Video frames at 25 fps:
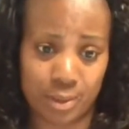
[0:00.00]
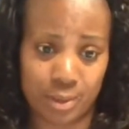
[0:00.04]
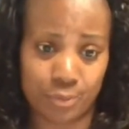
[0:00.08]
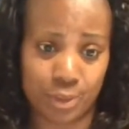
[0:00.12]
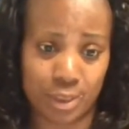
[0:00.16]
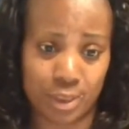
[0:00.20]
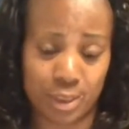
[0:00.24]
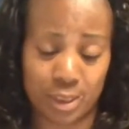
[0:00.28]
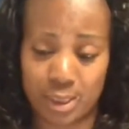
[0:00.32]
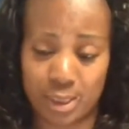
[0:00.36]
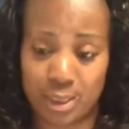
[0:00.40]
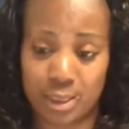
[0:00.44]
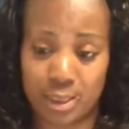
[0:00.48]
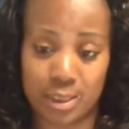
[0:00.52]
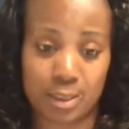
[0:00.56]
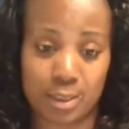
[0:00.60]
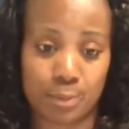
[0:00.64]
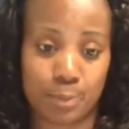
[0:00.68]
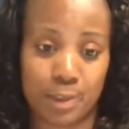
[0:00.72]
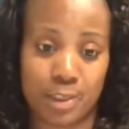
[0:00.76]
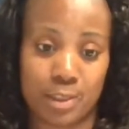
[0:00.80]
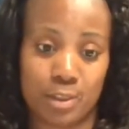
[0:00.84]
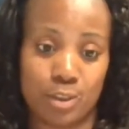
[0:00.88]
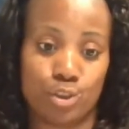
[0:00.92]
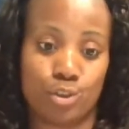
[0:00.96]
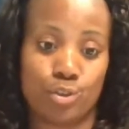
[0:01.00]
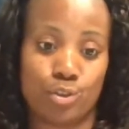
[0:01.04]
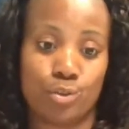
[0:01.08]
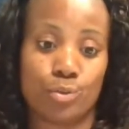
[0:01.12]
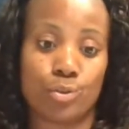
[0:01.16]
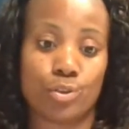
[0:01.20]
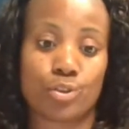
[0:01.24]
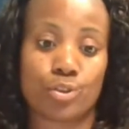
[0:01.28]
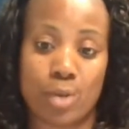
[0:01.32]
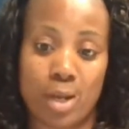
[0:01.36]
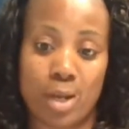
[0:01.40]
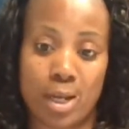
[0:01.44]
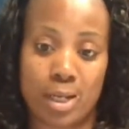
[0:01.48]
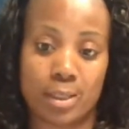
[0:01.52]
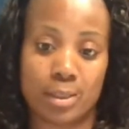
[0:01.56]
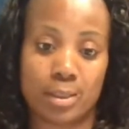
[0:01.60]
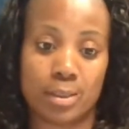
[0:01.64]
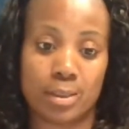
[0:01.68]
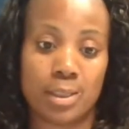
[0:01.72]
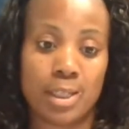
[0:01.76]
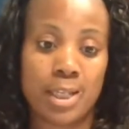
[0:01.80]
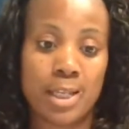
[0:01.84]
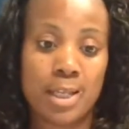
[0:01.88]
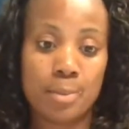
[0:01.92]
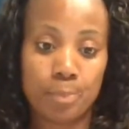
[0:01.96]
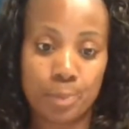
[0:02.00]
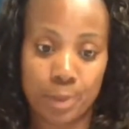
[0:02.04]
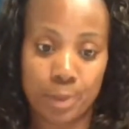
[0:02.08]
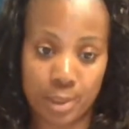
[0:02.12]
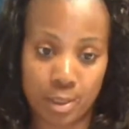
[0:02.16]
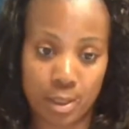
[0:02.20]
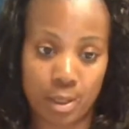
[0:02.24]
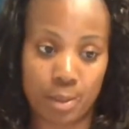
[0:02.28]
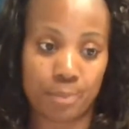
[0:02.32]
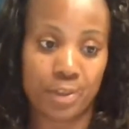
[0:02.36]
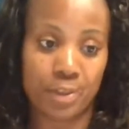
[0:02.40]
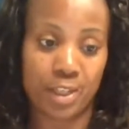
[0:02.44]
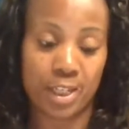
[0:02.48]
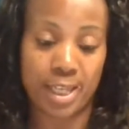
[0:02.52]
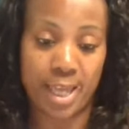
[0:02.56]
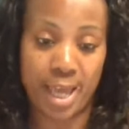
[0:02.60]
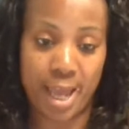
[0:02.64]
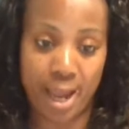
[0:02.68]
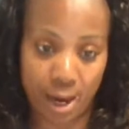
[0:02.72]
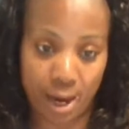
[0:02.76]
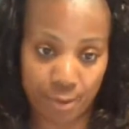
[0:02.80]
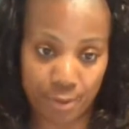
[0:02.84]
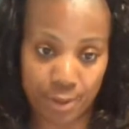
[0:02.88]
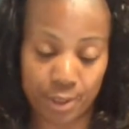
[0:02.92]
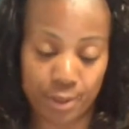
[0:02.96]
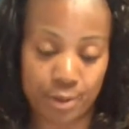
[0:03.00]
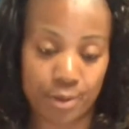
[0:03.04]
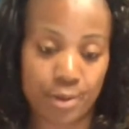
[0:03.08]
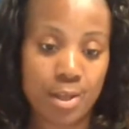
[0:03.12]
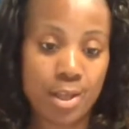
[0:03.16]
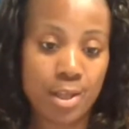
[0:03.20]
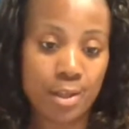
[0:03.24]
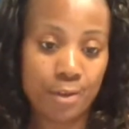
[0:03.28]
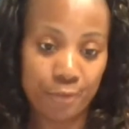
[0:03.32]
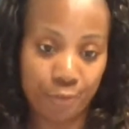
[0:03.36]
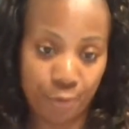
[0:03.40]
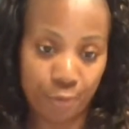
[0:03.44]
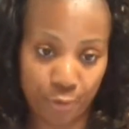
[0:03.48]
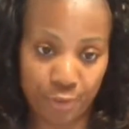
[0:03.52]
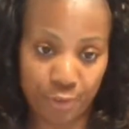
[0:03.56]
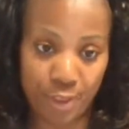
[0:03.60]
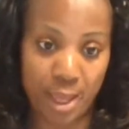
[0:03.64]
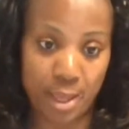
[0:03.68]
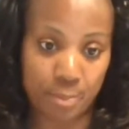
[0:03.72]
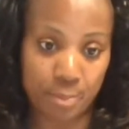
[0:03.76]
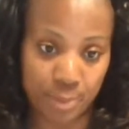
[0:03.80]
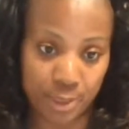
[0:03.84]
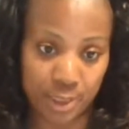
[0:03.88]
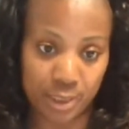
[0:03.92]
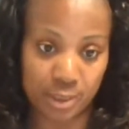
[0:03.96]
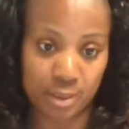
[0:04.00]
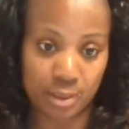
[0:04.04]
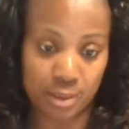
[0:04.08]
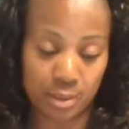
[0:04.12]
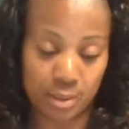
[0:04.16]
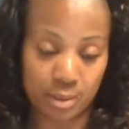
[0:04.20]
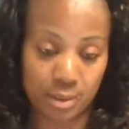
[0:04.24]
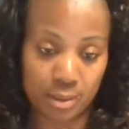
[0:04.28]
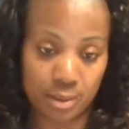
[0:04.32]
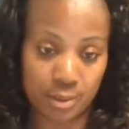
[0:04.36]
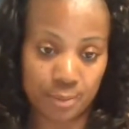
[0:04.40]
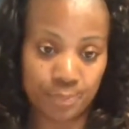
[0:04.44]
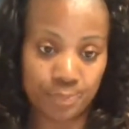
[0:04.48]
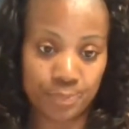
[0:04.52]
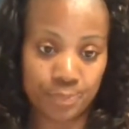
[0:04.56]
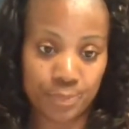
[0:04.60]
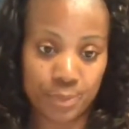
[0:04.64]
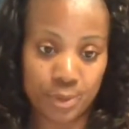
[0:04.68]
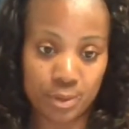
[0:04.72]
It really is, because you're trying to become the carrier for that business.